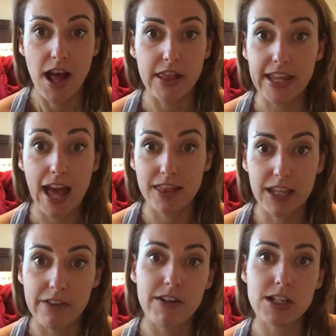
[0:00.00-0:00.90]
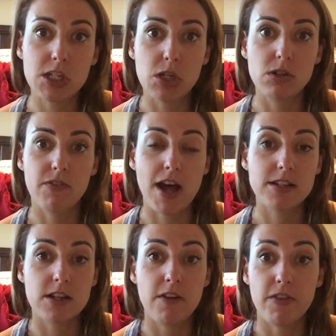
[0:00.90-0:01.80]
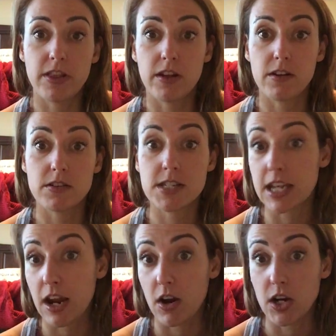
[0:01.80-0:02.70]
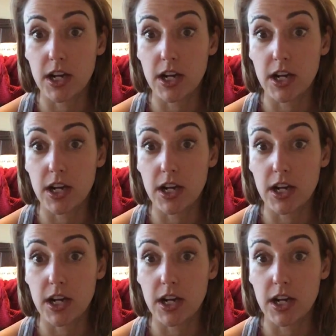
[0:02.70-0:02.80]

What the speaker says: they can't think of an excuse fast enough, and they're scared,